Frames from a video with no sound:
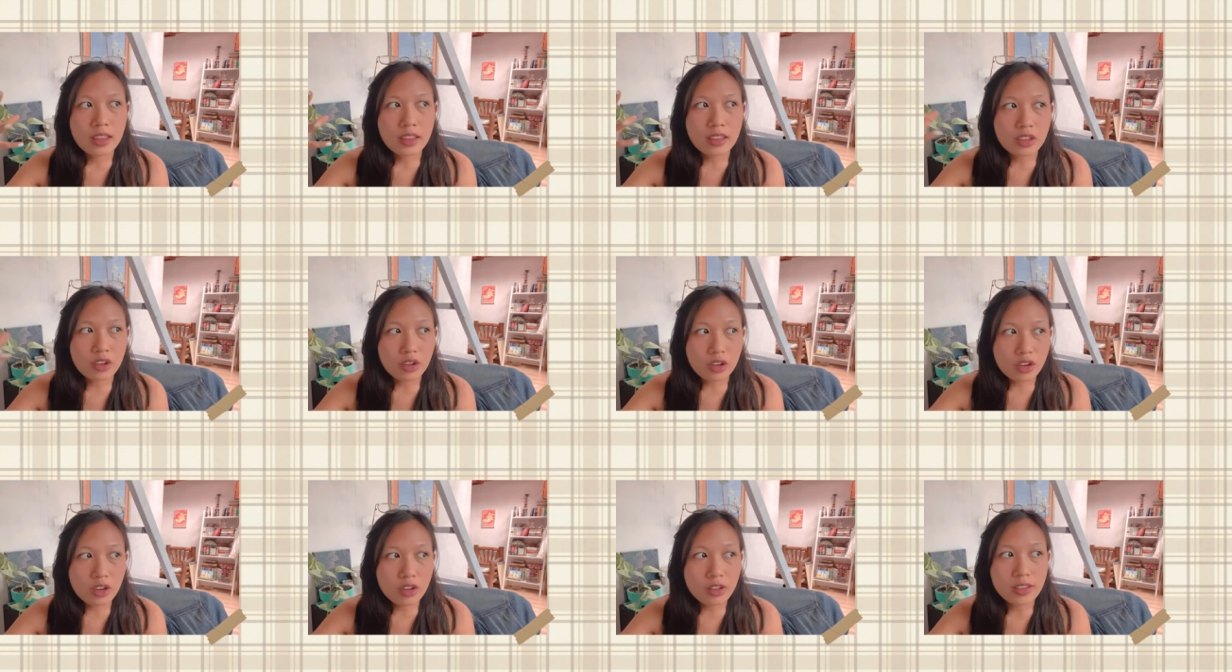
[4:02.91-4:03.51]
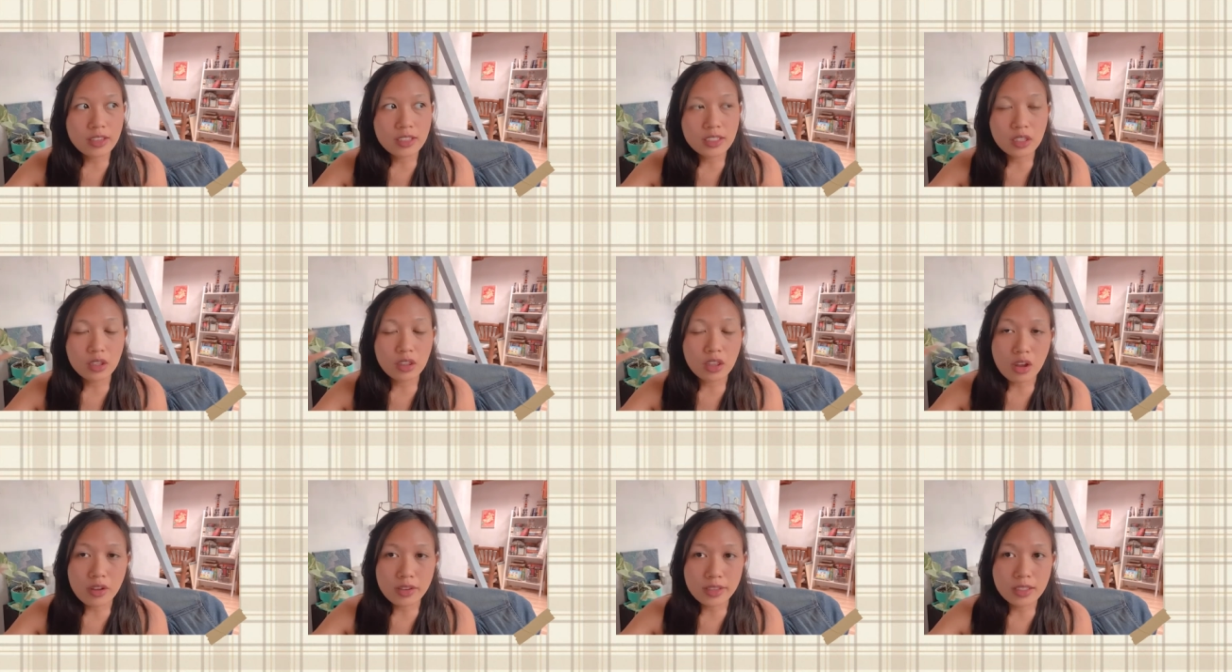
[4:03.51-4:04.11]
And the girl is a
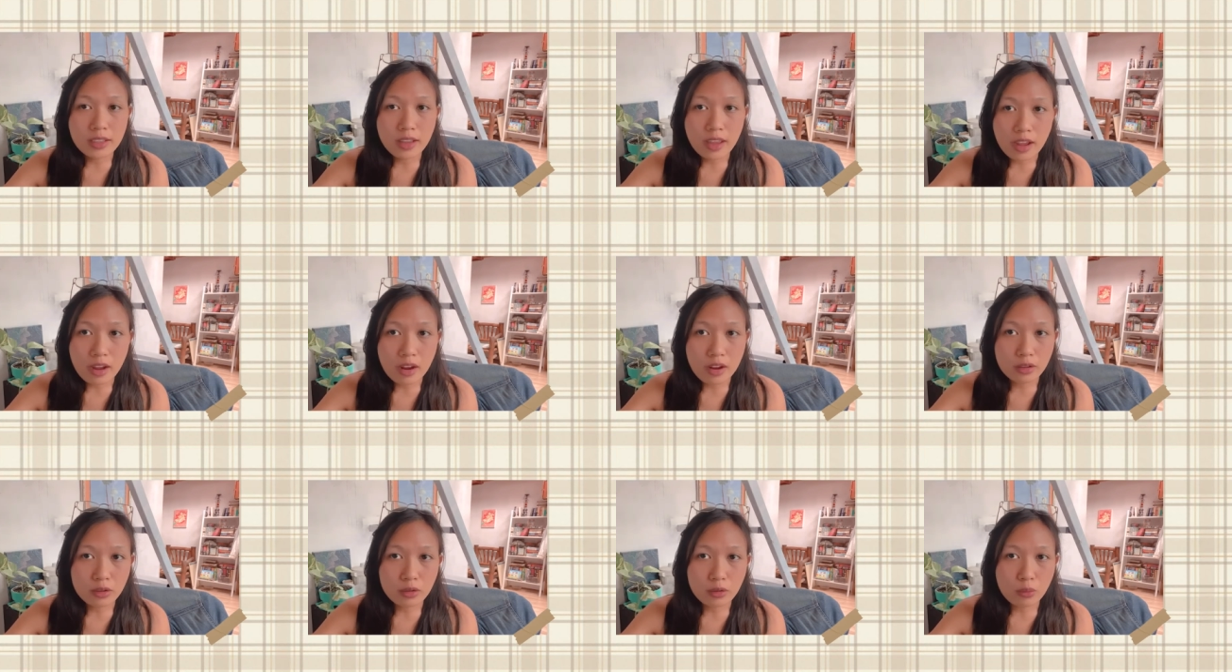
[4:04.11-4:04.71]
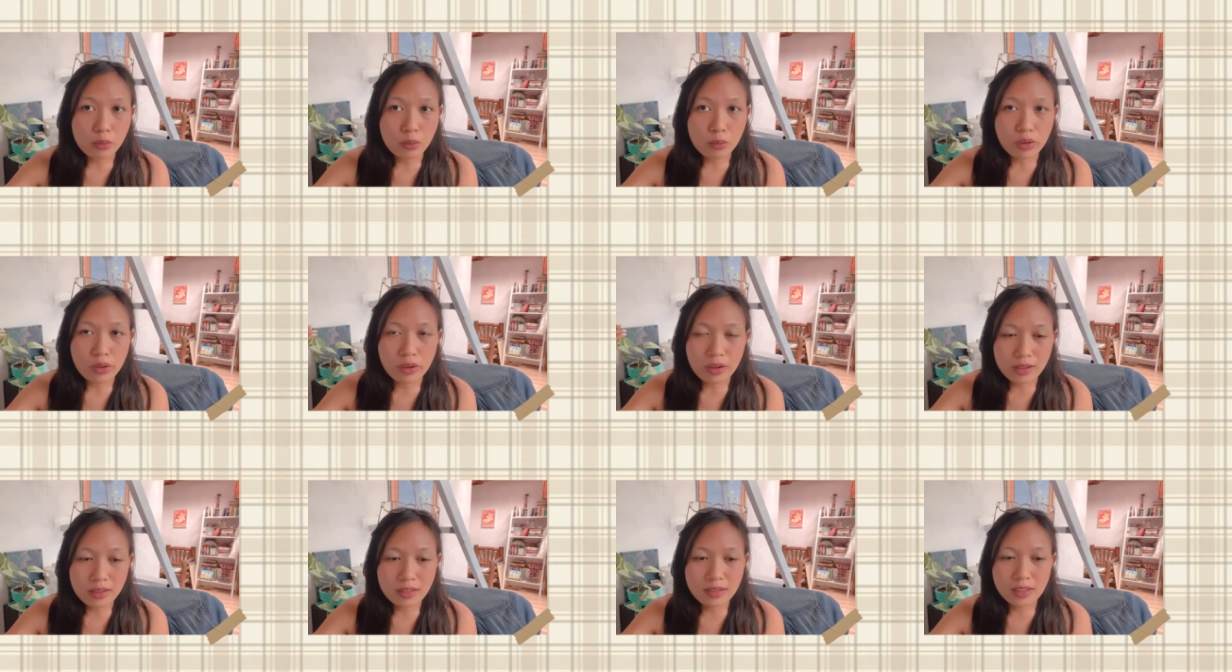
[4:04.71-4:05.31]
lost heir to
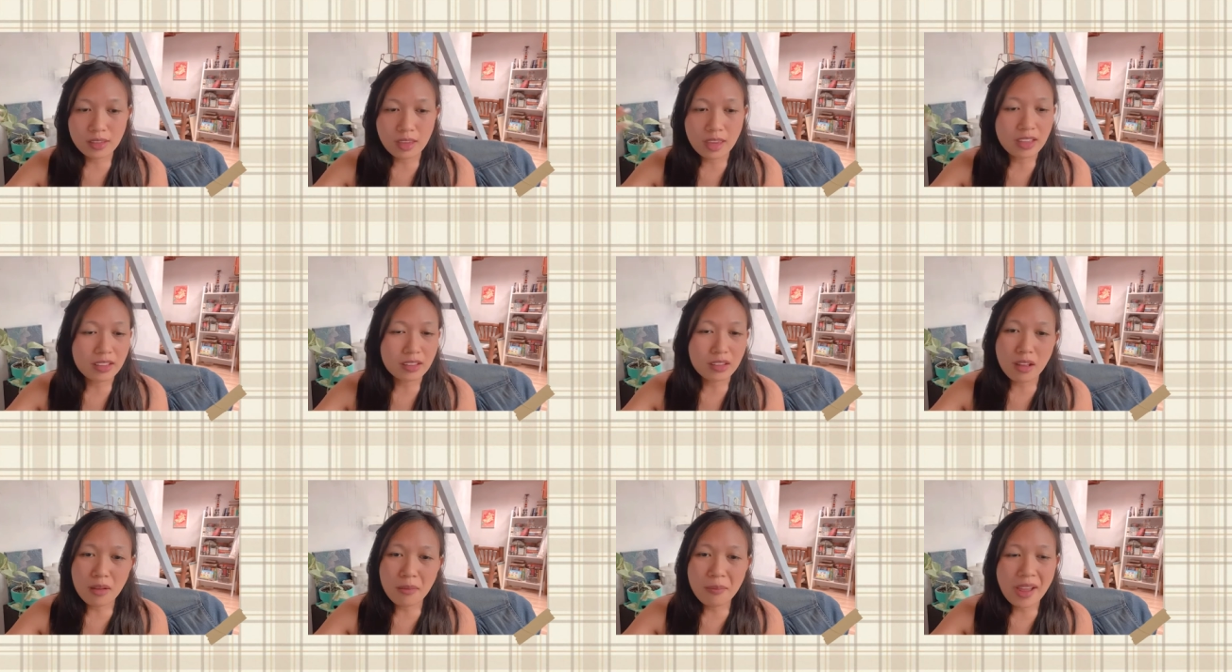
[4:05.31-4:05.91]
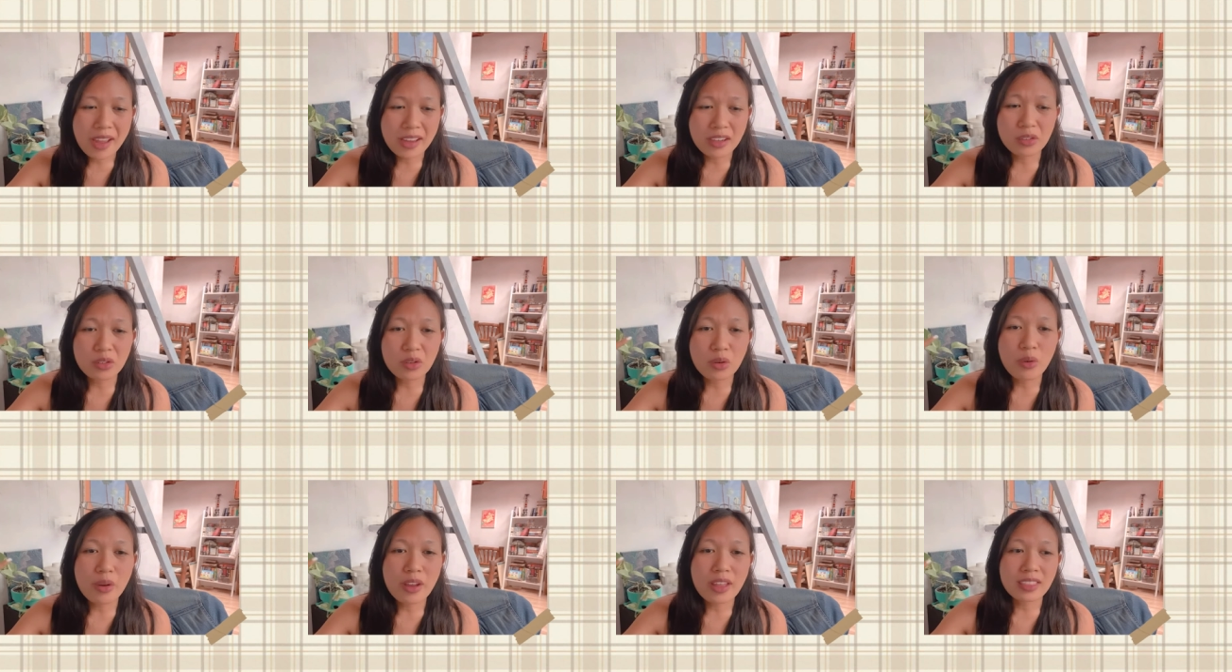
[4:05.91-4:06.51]
the kingdom, I
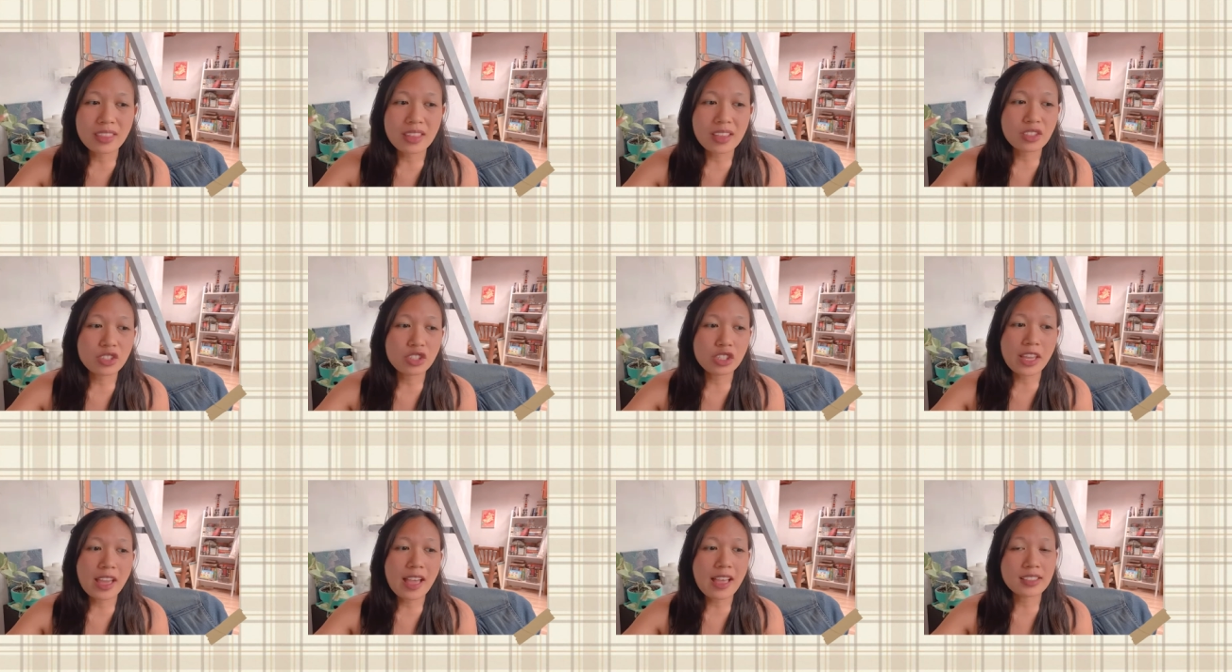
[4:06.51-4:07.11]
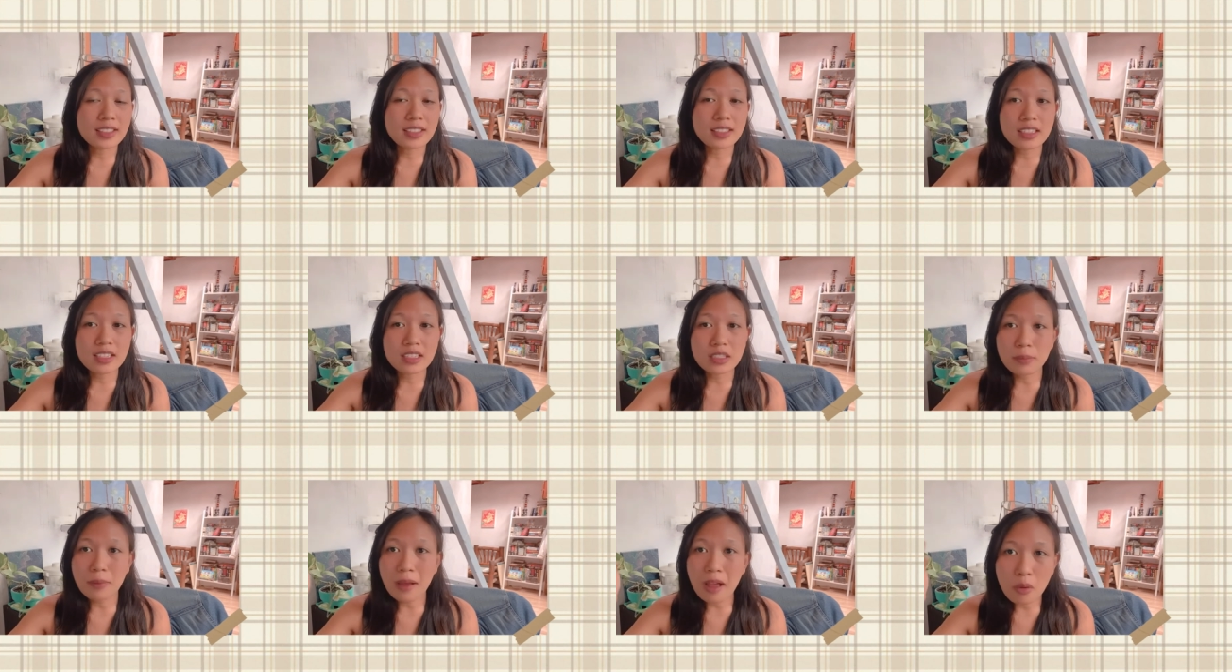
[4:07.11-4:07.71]
don't know, and then she has
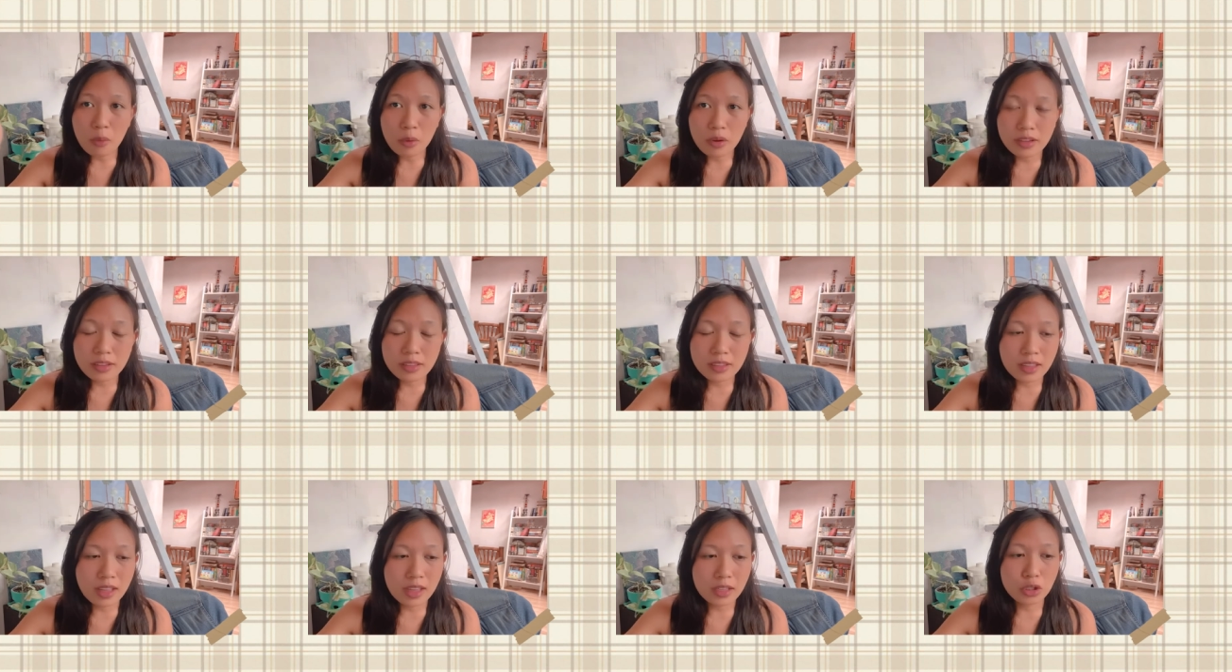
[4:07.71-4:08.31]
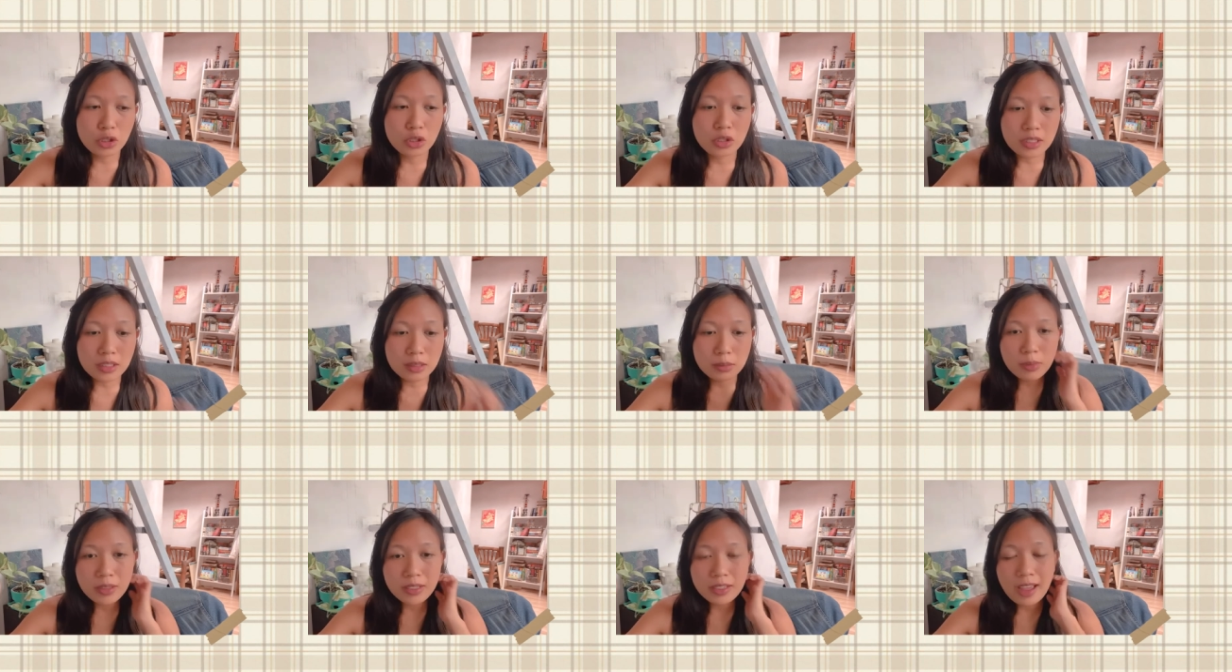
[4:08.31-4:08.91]
these powers that
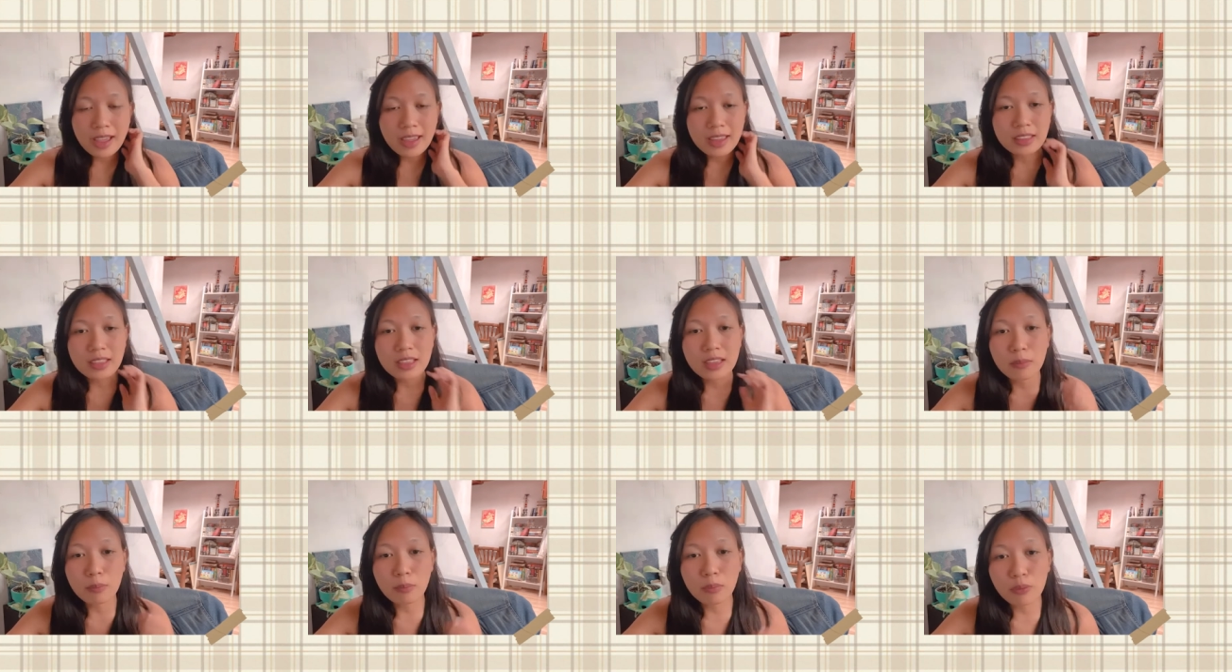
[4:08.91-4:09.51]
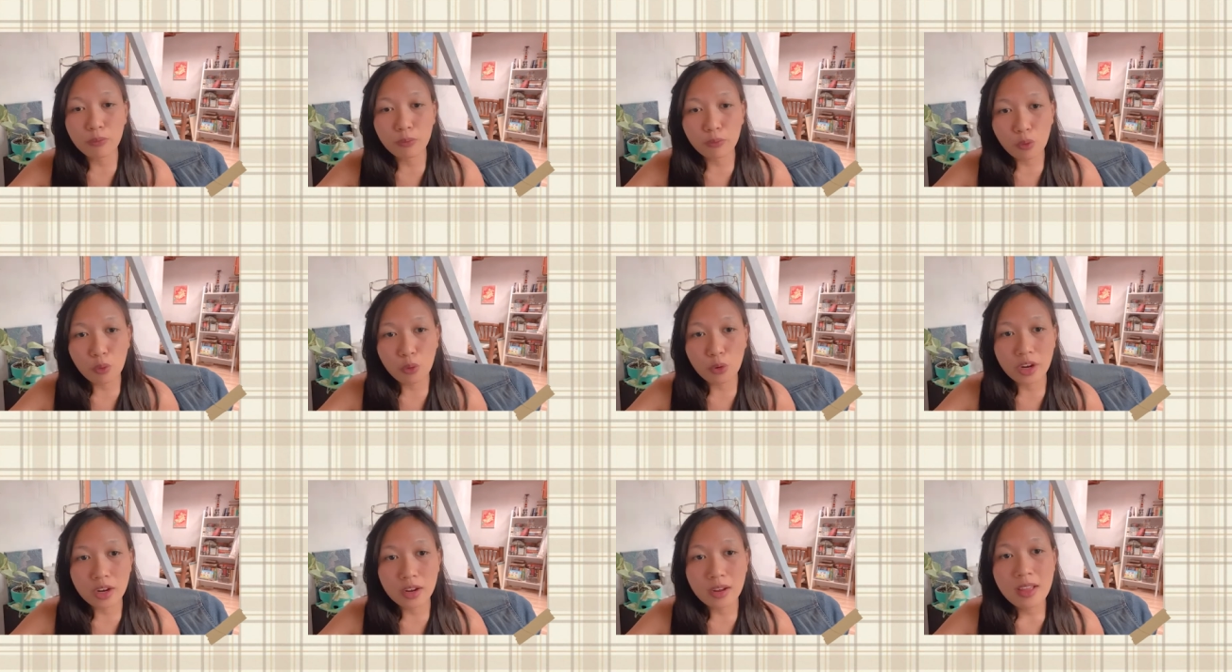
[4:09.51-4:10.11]
she's been hiding
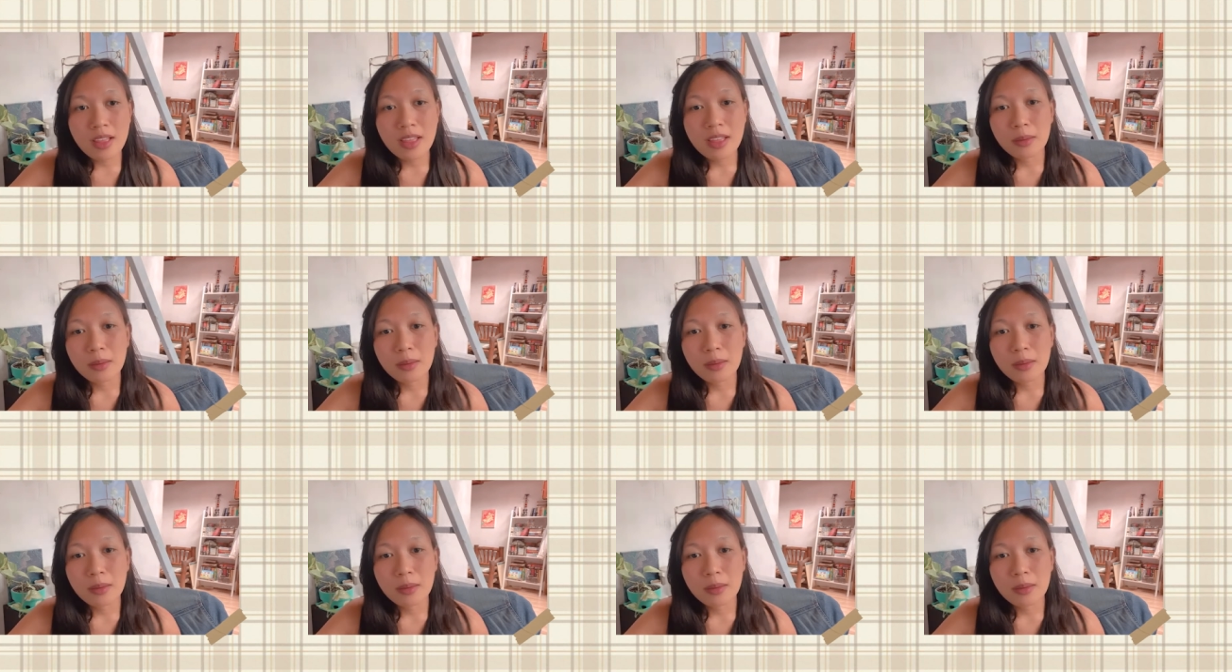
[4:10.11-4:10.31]
before